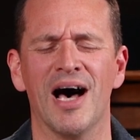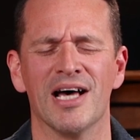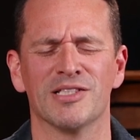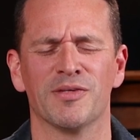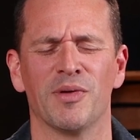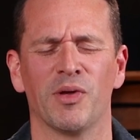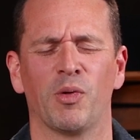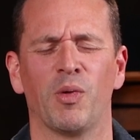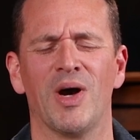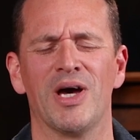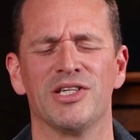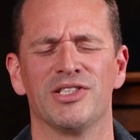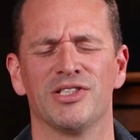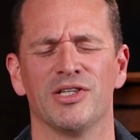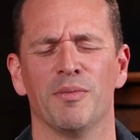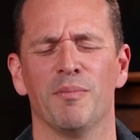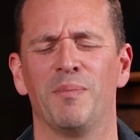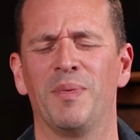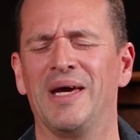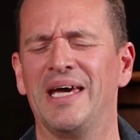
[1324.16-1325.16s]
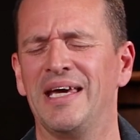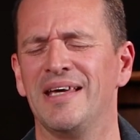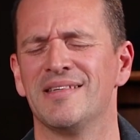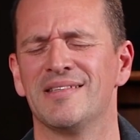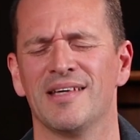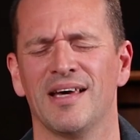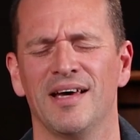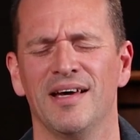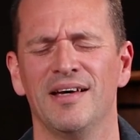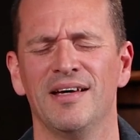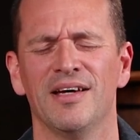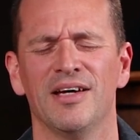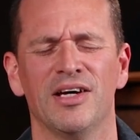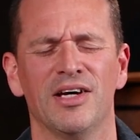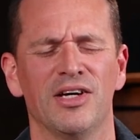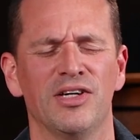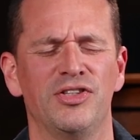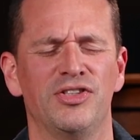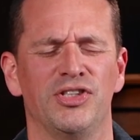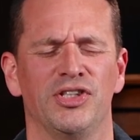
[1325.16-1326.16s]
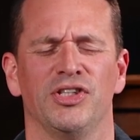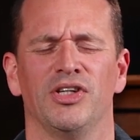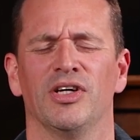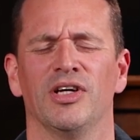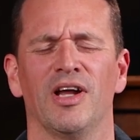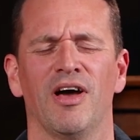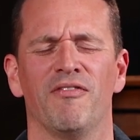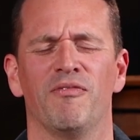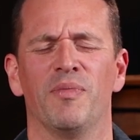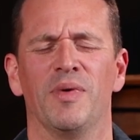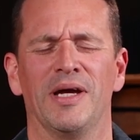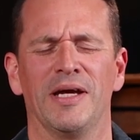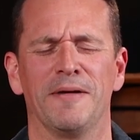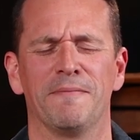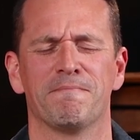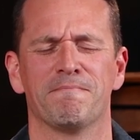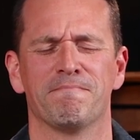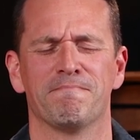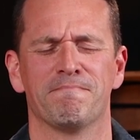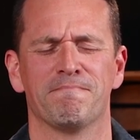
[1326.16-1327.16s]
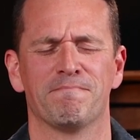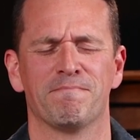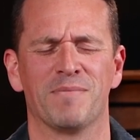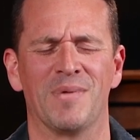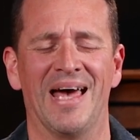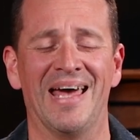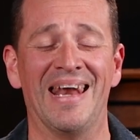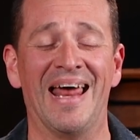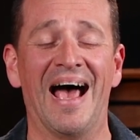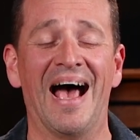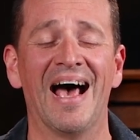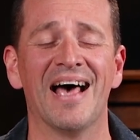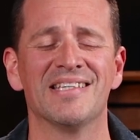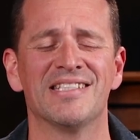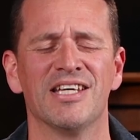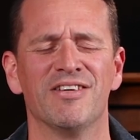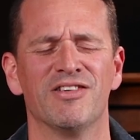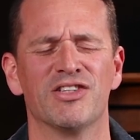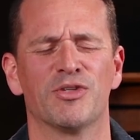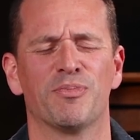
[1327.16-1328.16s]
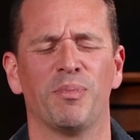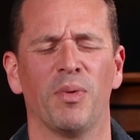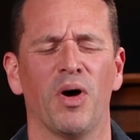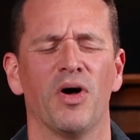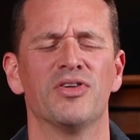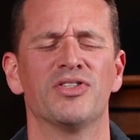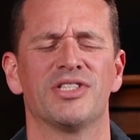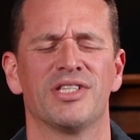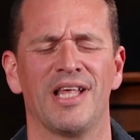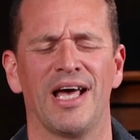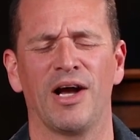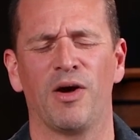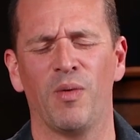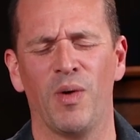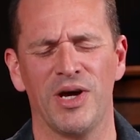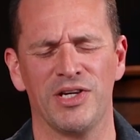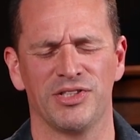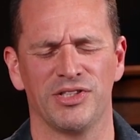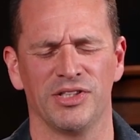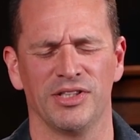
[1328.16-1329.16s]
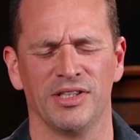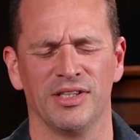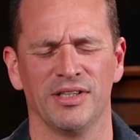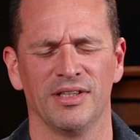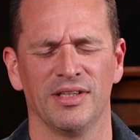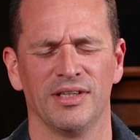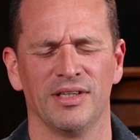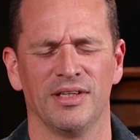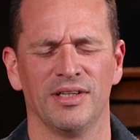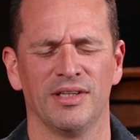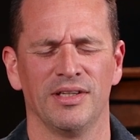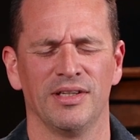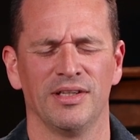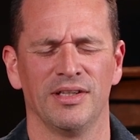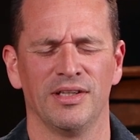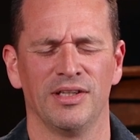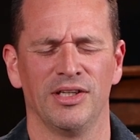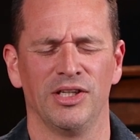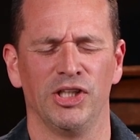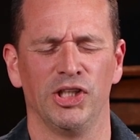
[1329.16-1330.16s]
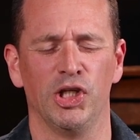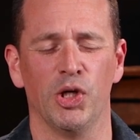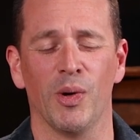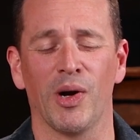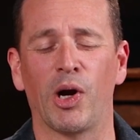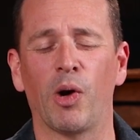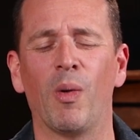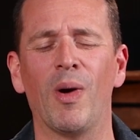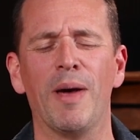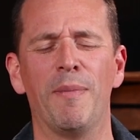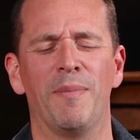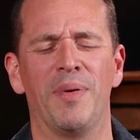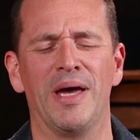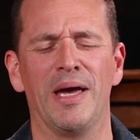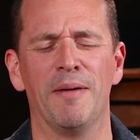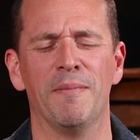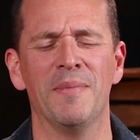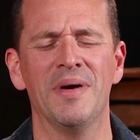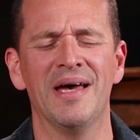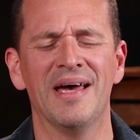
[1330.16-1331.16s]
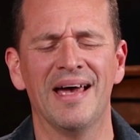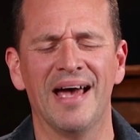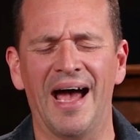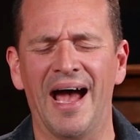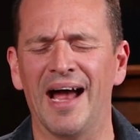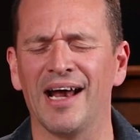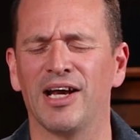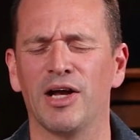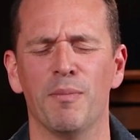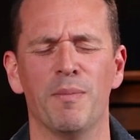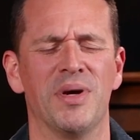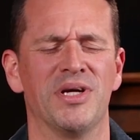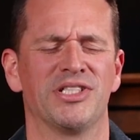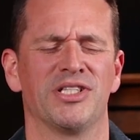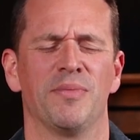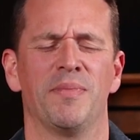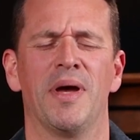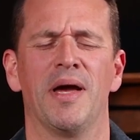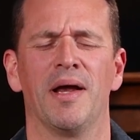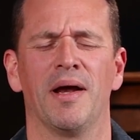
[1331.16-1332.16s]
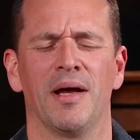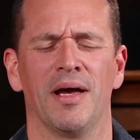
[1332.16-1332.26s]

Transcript: ask him the question, "Peter, do you love me?" And as he responds to that question, you equip him and commission